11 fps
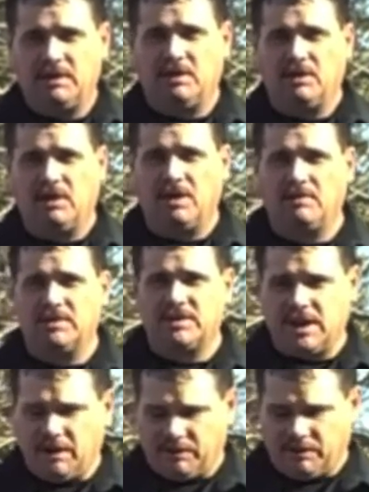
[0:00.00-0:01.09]
a lot
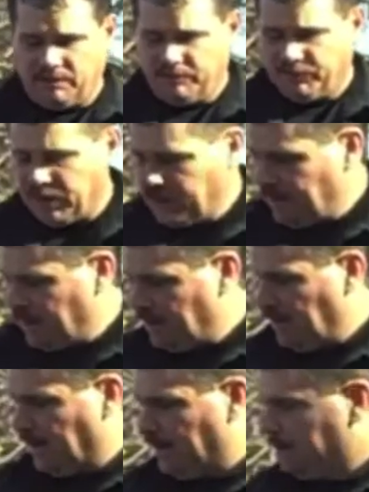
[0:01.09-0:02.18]
stouter.
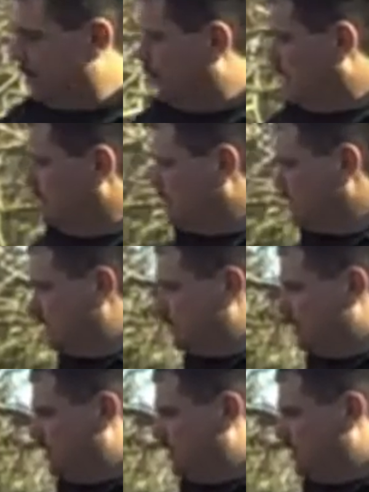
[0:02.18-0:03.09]
Now, the reason we started